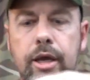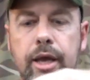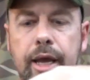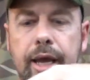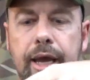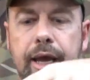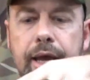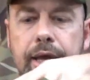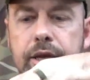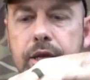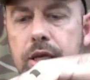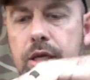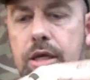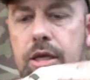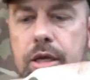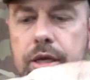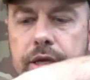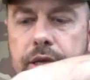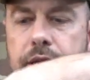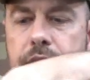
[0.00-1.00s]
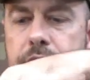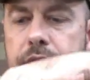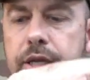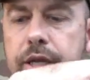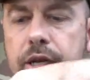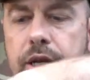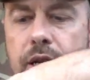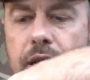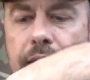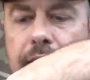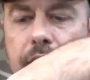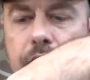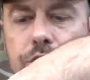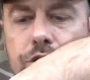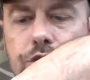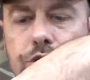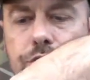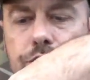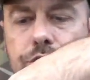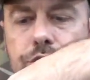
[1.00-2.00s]
And again, it
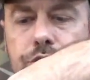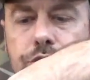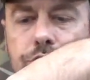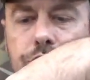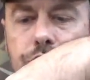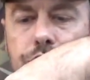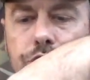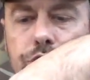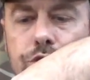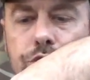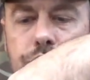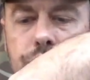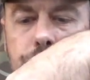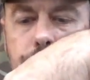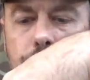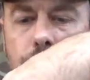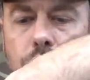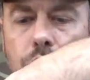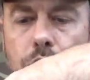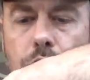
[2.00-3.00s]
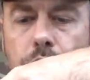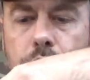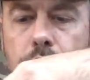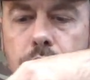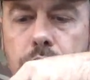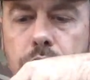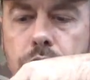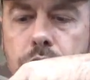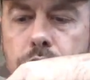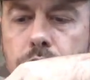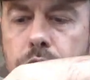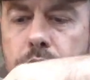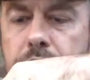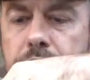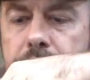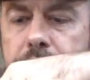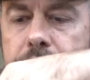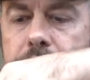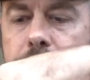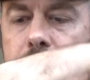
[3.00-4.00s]
allows you to use your
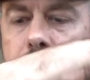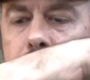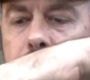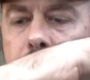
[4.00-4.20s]
rig